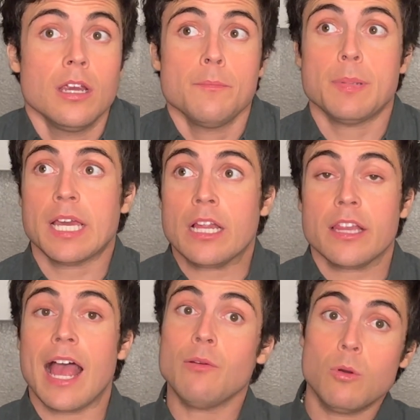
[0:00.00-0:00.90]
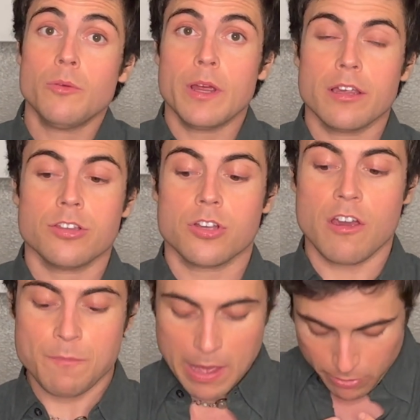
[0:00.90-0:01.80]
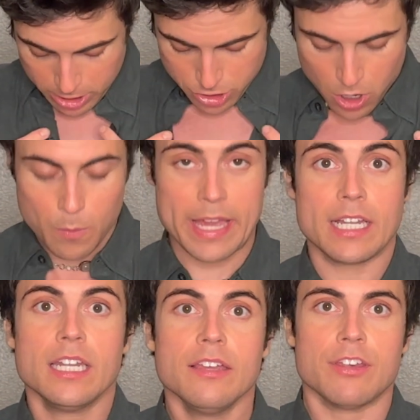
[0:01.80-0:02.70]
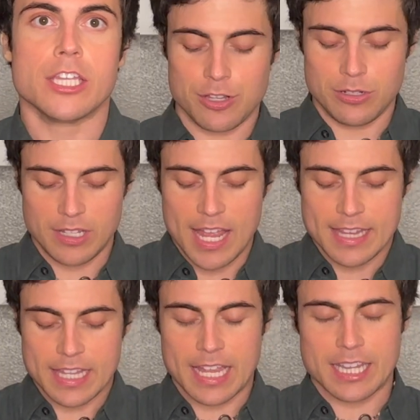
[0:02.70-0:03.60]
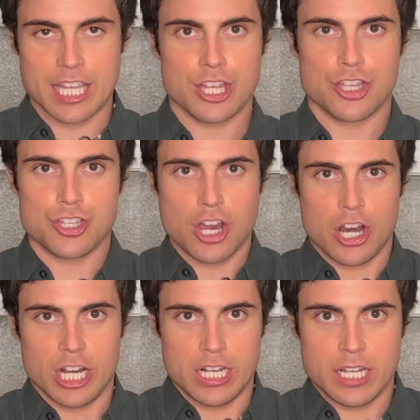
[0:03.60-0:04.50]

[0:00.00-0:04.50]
because I would wear a scarf, but I want to show my cleavage. So let's get this started.